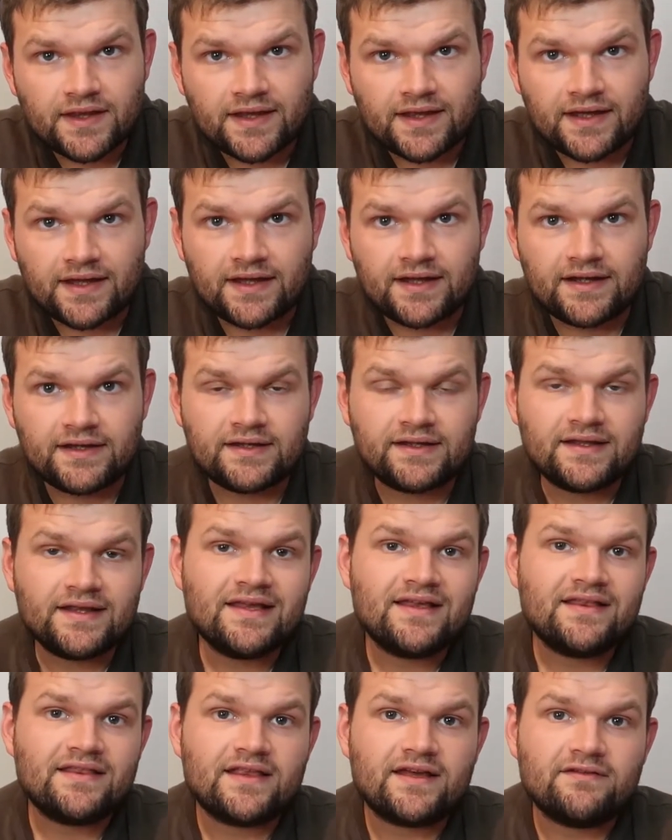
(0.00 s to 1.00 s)
and
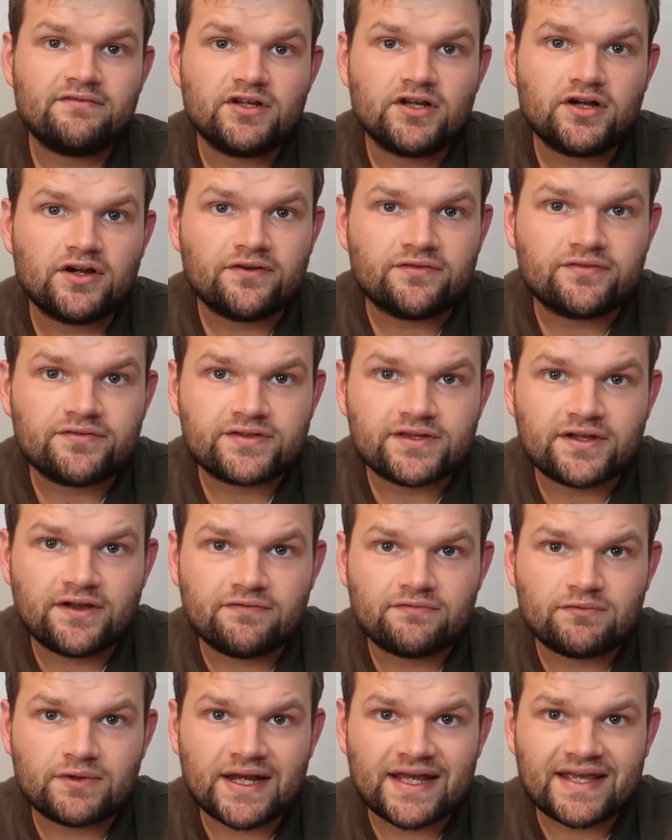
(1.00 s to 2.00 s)
they have a lot of
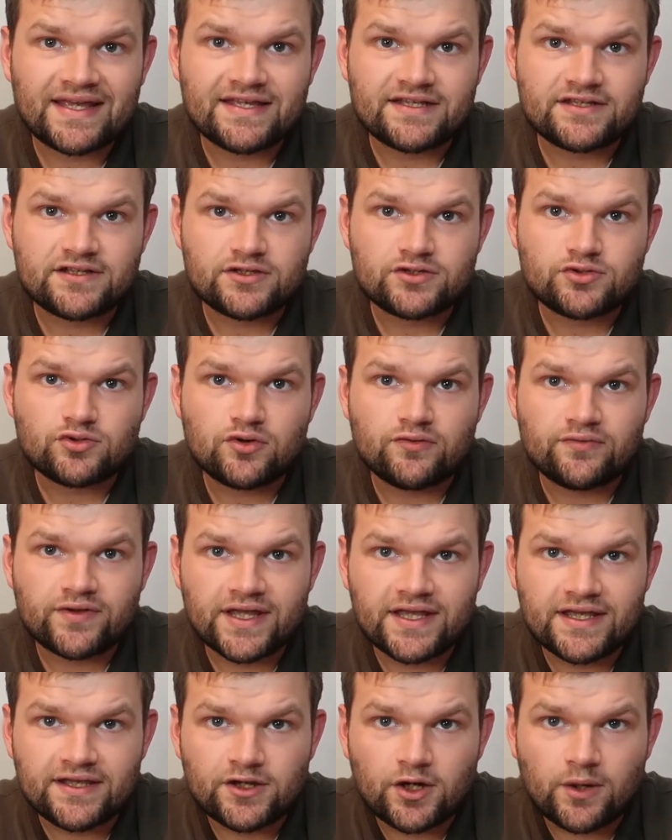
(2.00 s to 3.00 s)
stuff related to sort
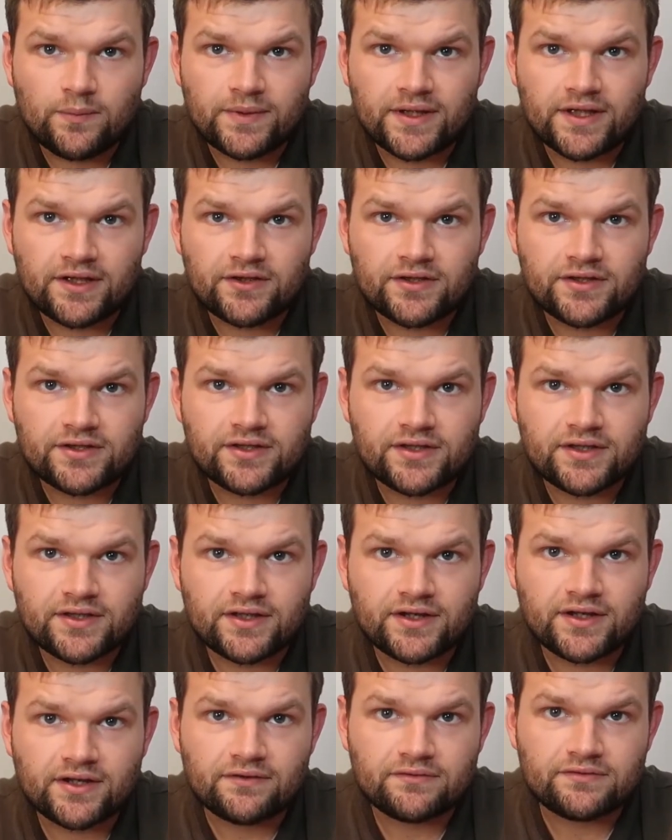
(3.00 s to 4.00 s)
of e-commerce,
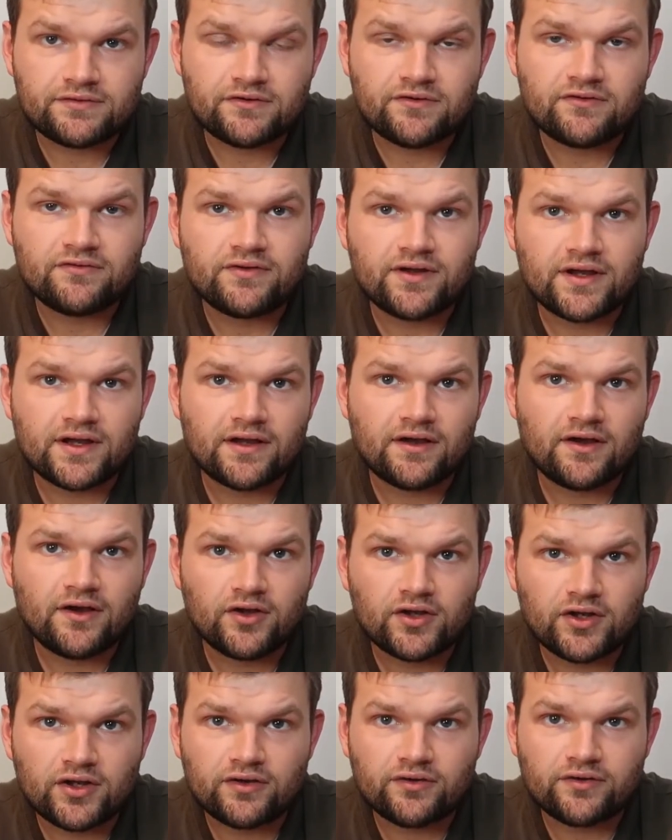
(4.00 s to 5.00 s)

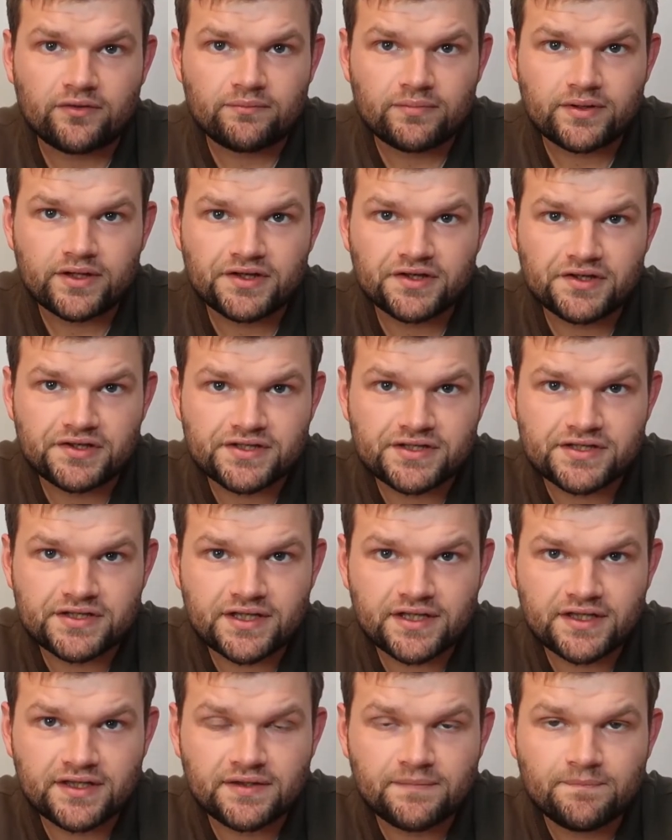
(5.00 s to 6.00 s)
online
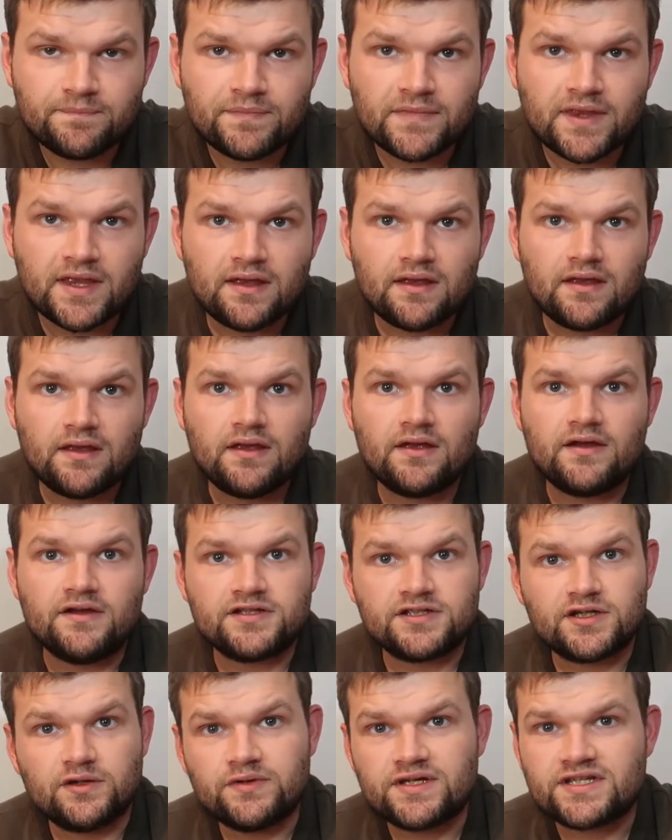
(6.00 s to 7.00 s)
purchases.
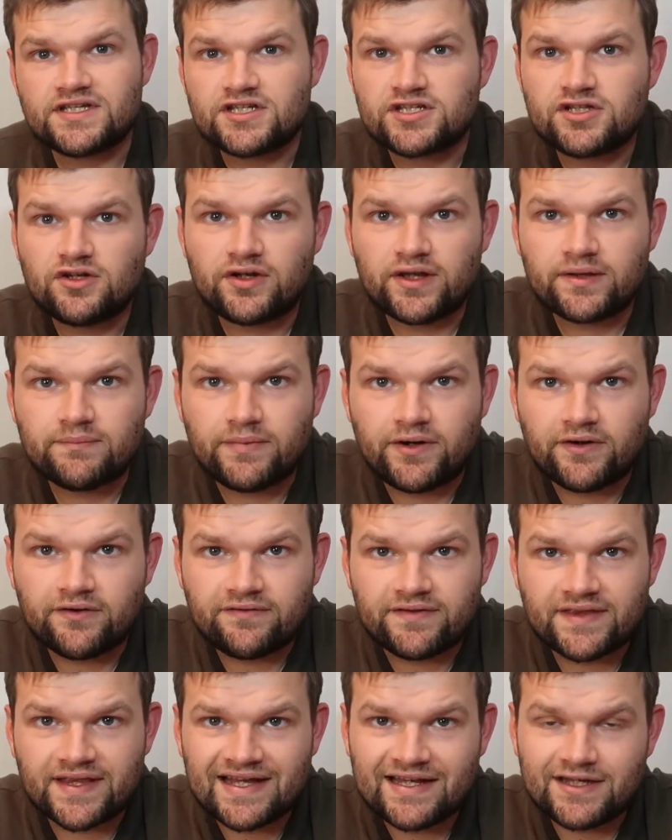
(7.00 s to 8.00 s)
So it's a solid buy
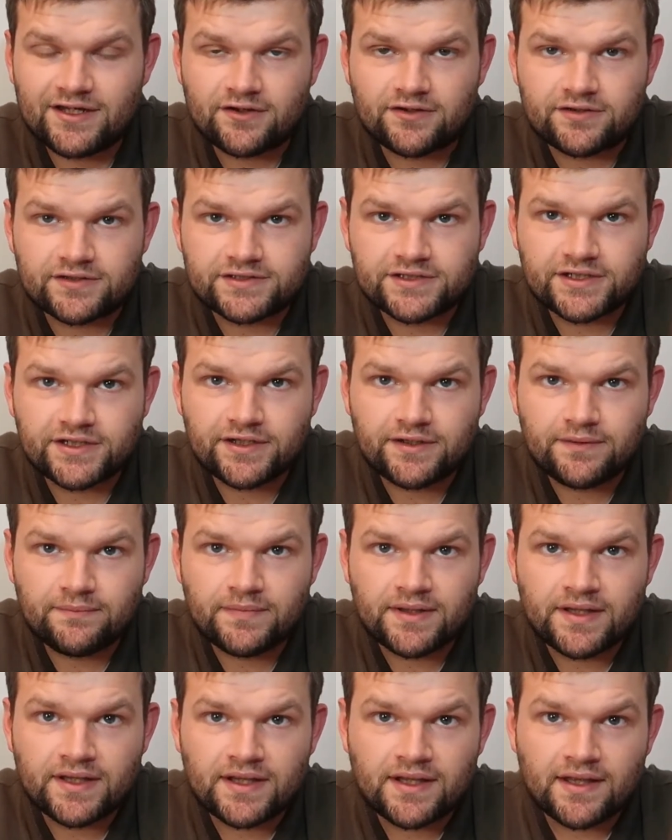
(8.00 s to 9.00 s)
for that long
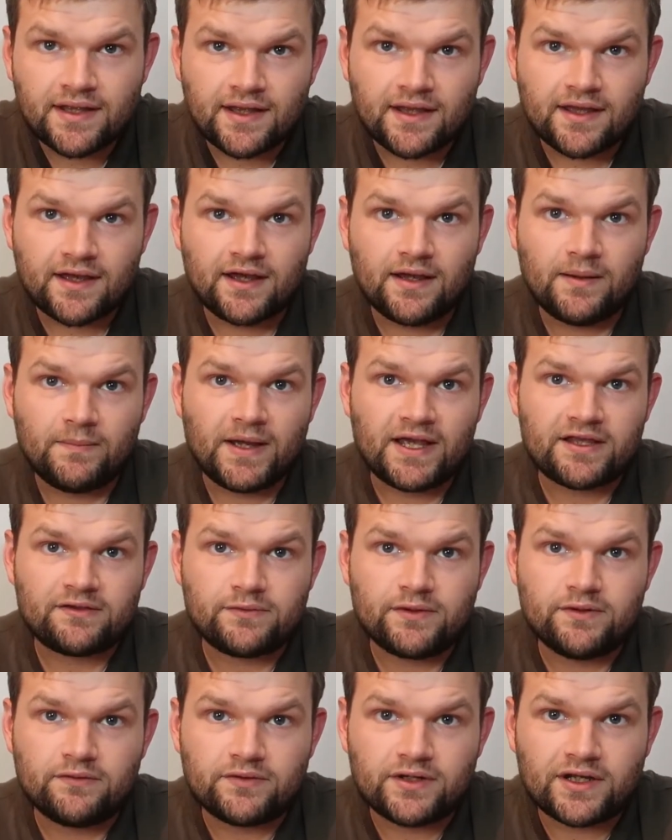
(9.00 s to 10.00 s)
term. As
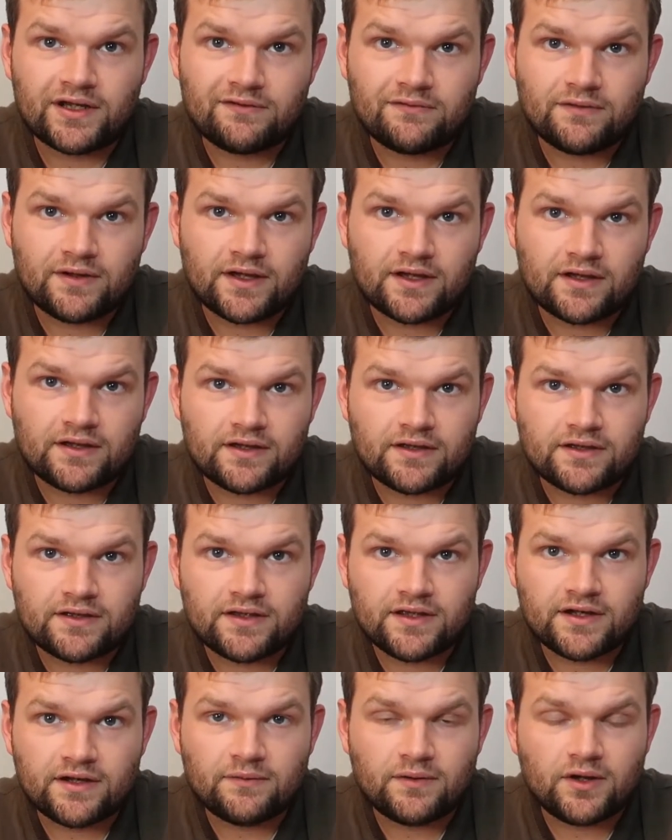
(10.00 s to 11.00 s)
we all know,
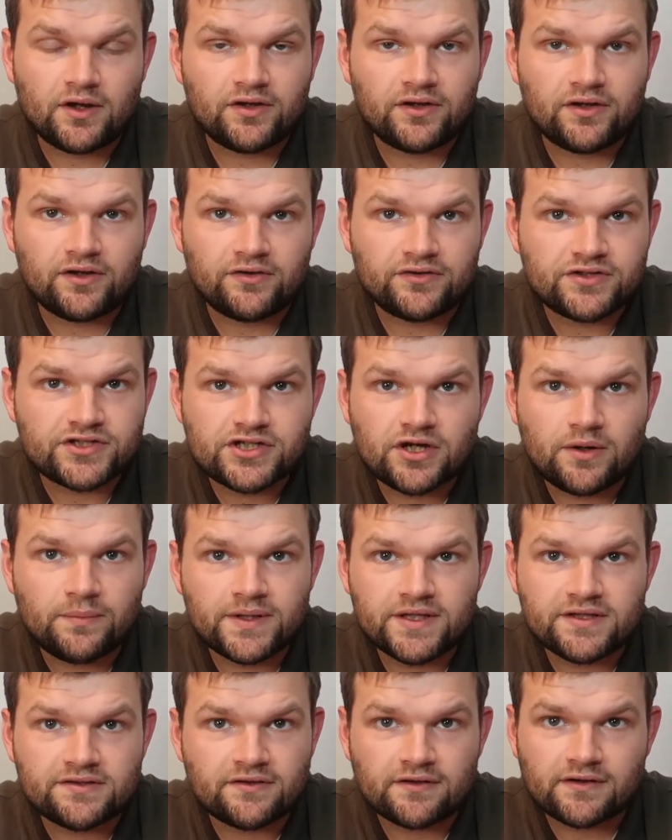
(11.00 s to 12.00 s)
online
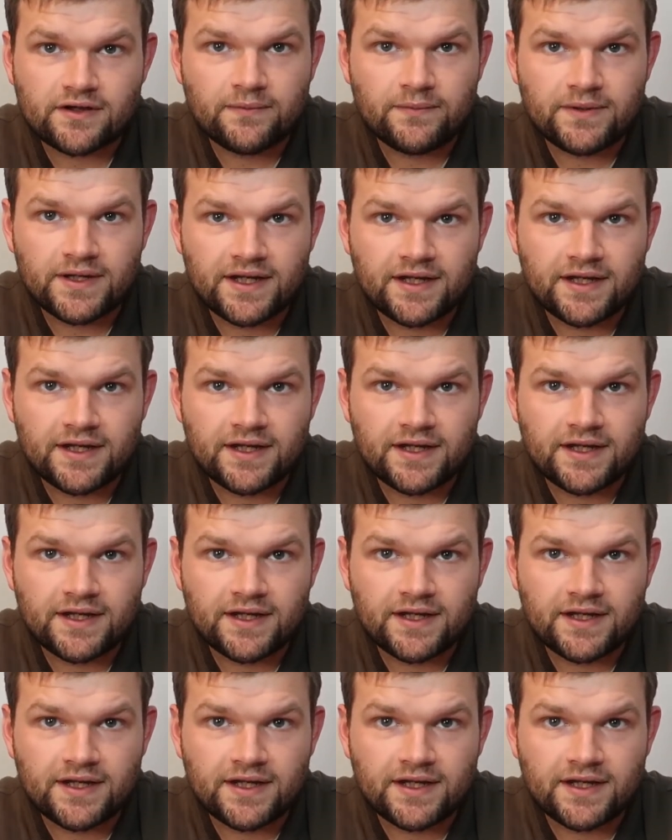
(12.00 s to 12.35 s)
shopping's not going